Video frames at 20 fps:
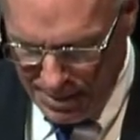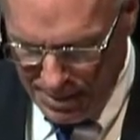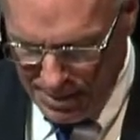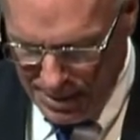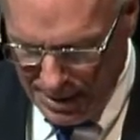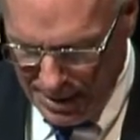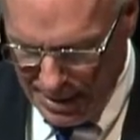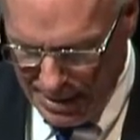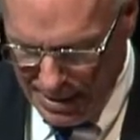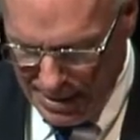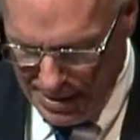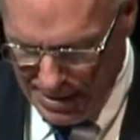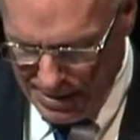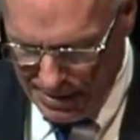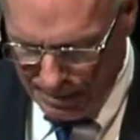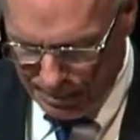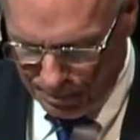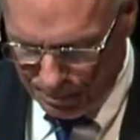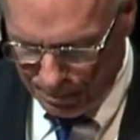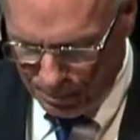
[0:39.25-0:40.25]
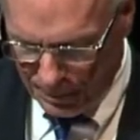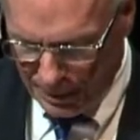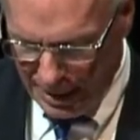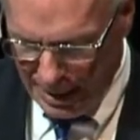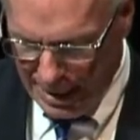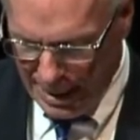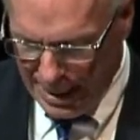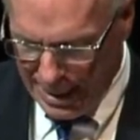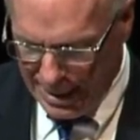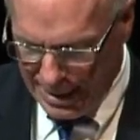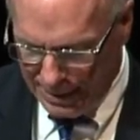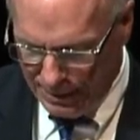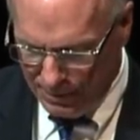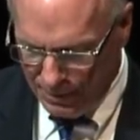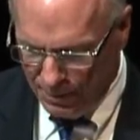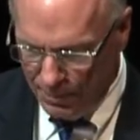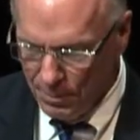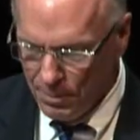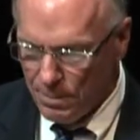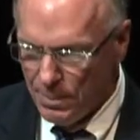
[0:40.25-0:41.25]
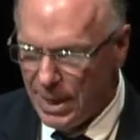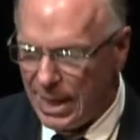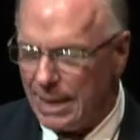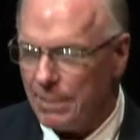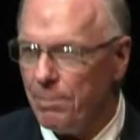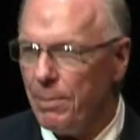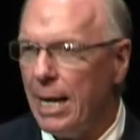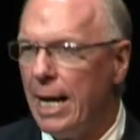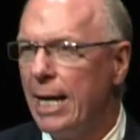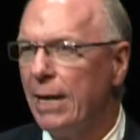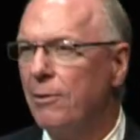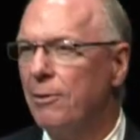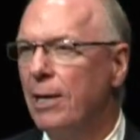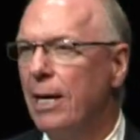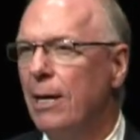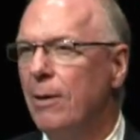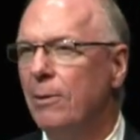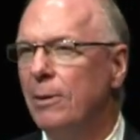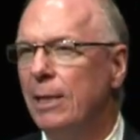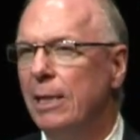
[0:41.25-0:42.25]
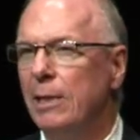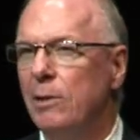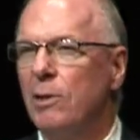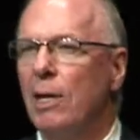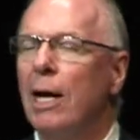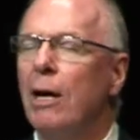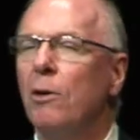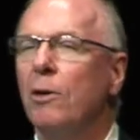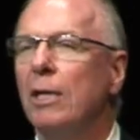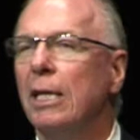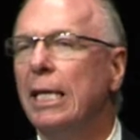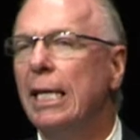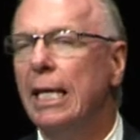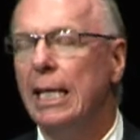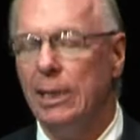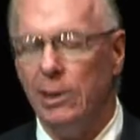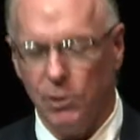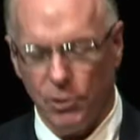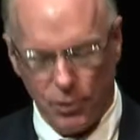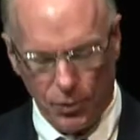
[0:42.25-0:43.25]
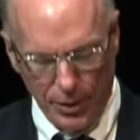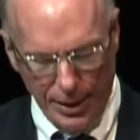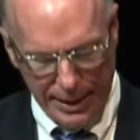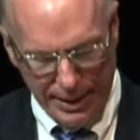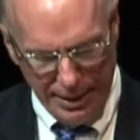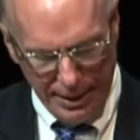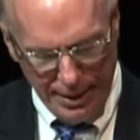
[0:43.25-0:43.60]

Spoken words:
And my background is out of the industry,